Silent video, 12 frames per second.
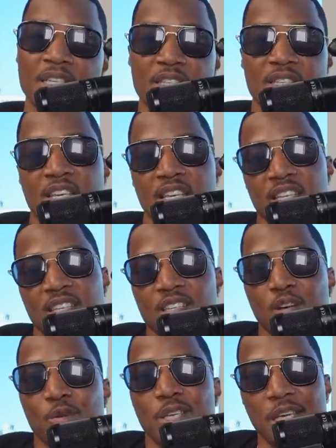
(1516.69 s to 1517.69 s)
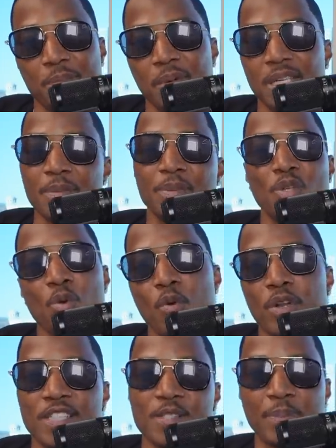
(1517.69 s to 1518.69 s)
Just, you know, get money but don't
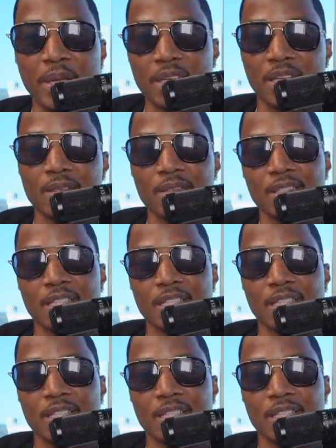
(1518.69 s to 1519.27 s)
want to spend it.